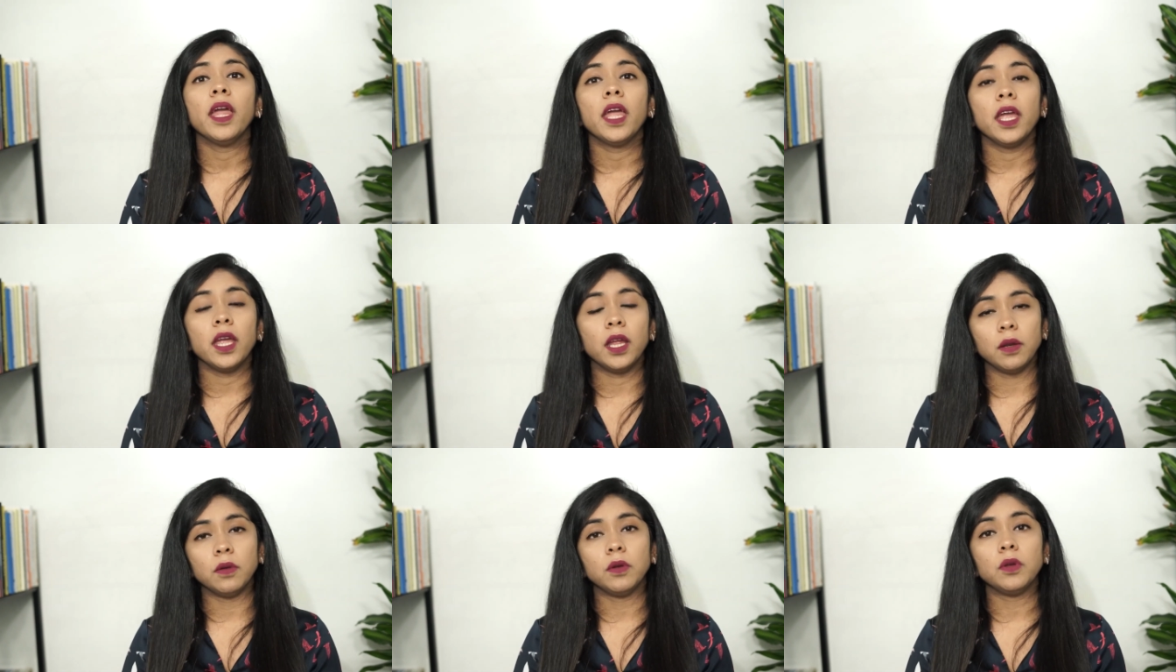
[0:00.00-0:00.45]

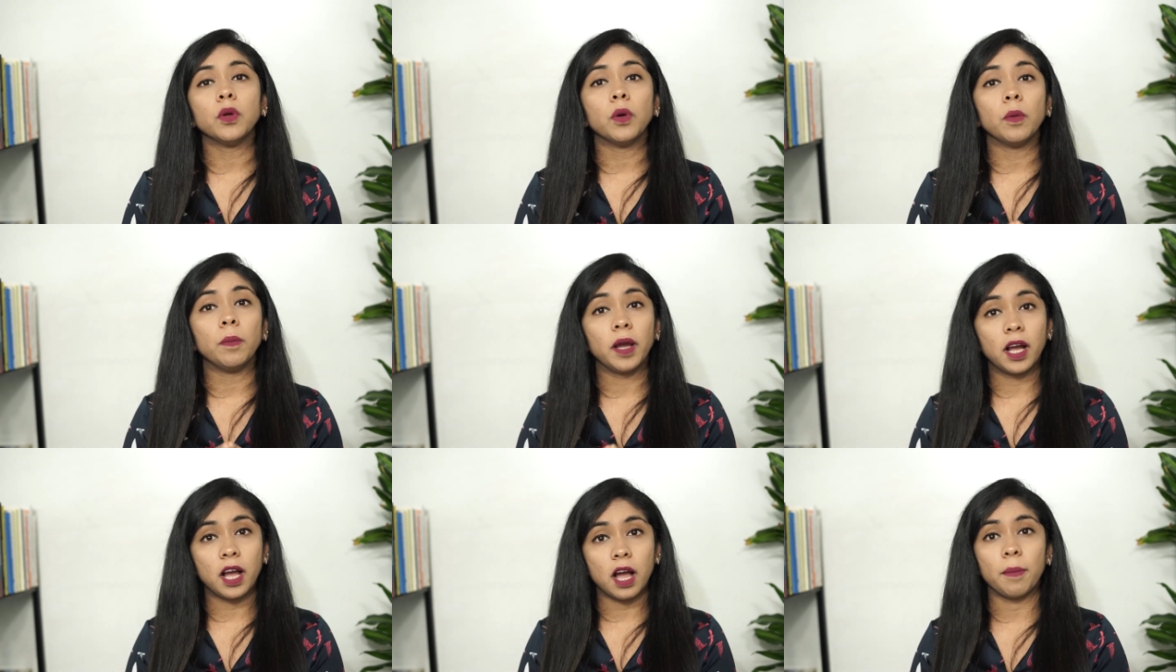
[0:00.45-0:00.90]
into
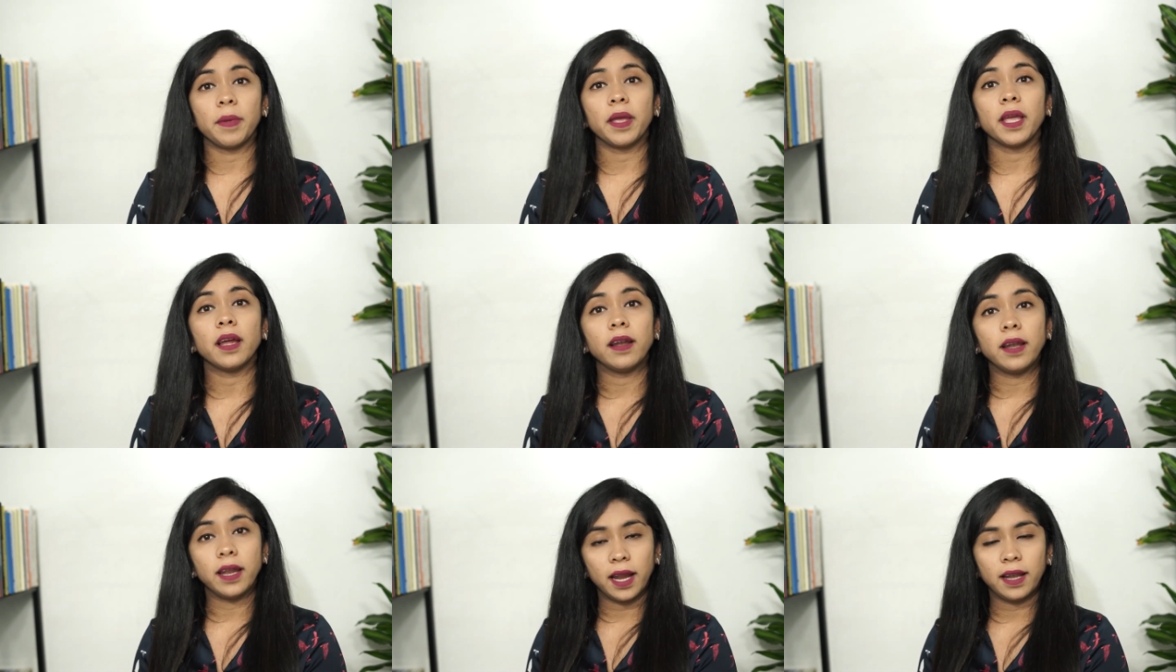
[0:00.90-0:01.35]
becoming
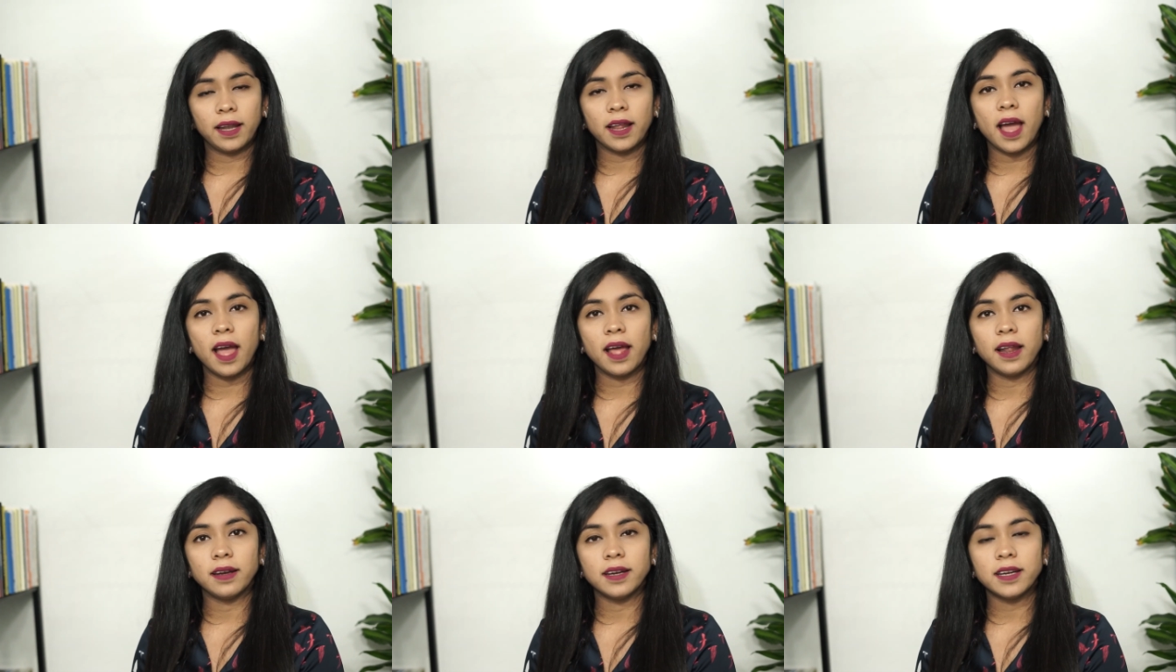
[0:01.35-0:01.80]
a data
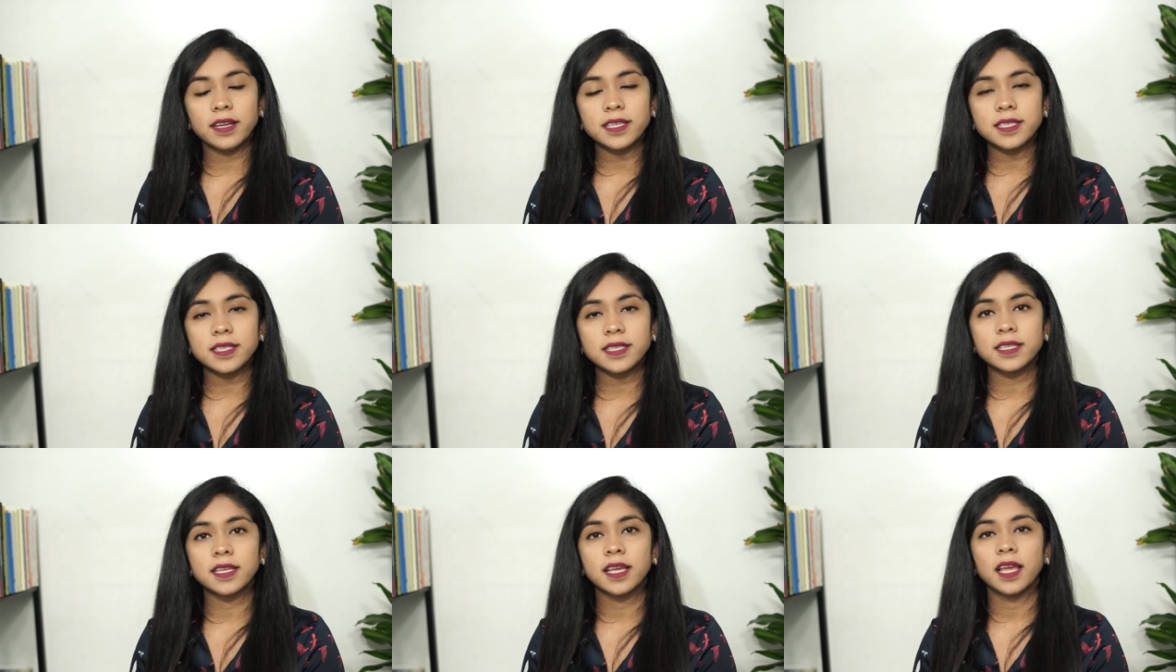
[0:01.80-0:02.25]

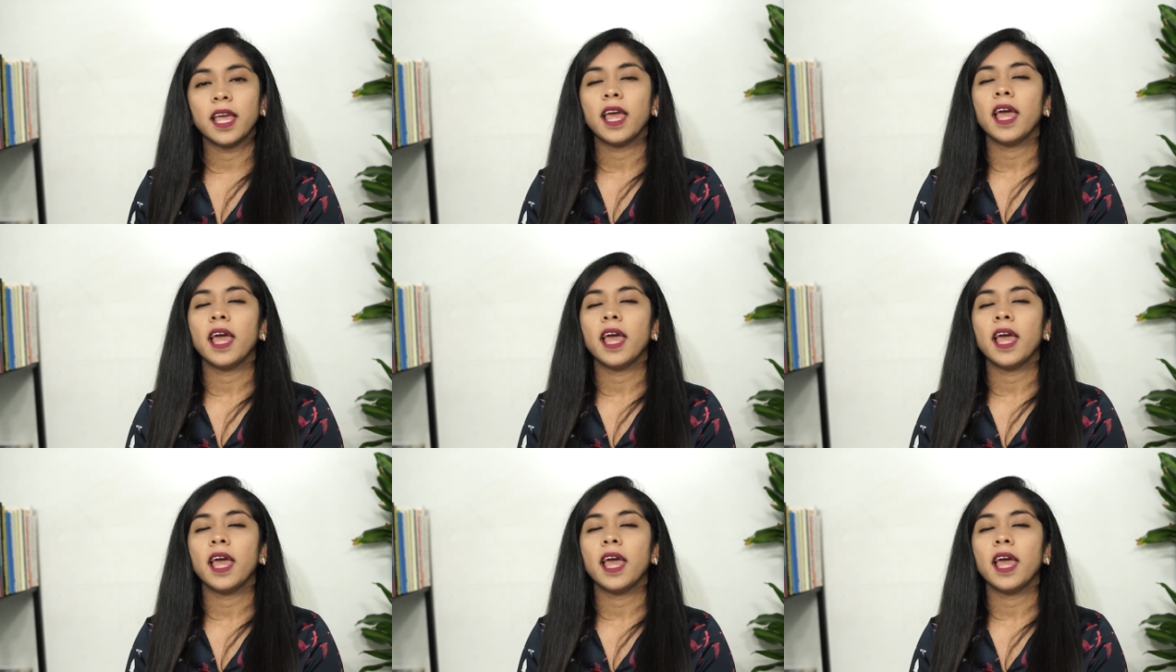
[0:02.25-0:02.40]
analyst